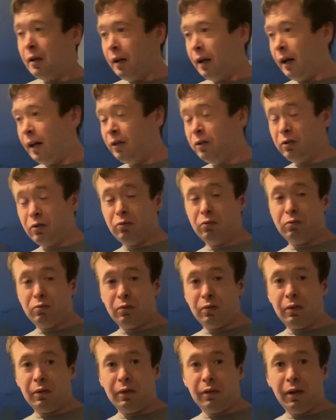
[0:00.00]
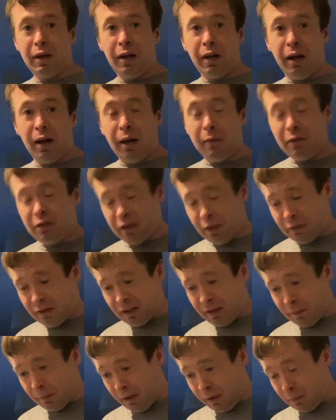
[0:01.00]
And how many times he
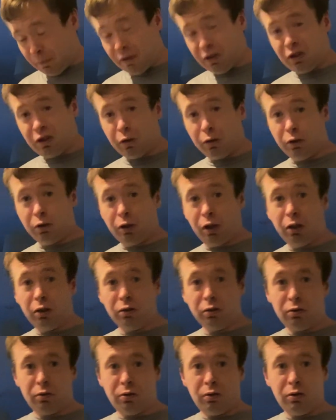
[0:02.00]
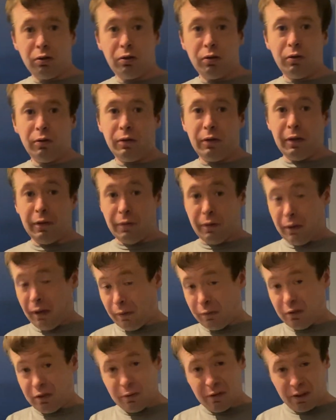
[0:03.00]
can break the ministerial code? How
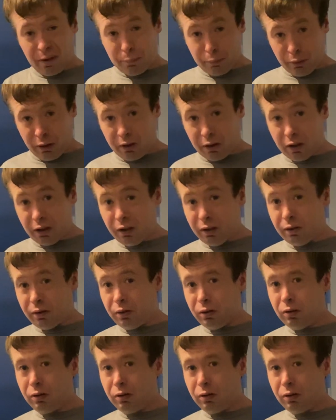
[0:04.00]
many times he can break it?